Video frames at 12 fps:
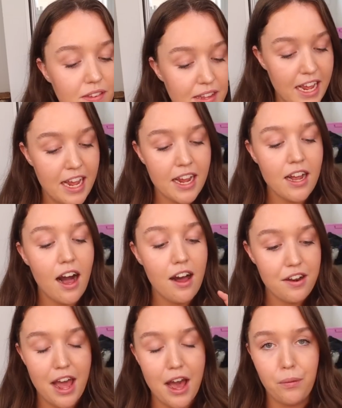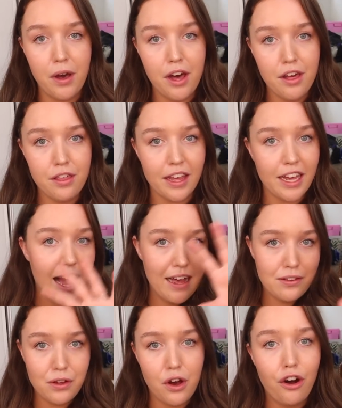Seeing our net worth, like
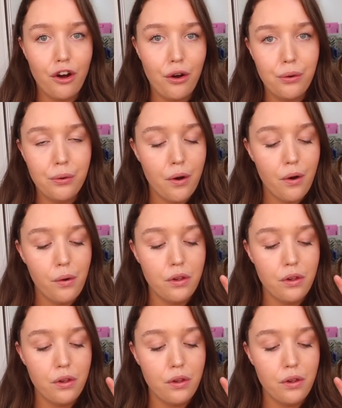as a whole,